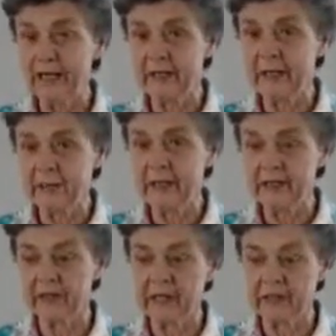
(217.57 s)
different
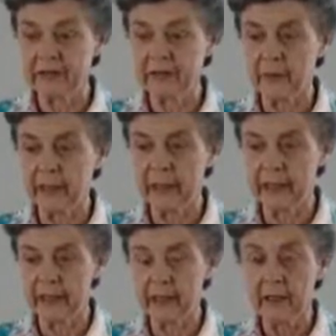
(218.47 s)
pesticides in the
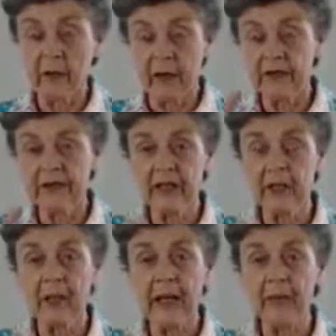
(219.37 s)
body. A
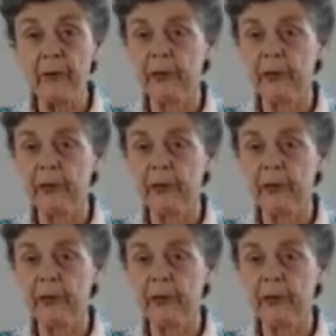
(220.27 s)
single apple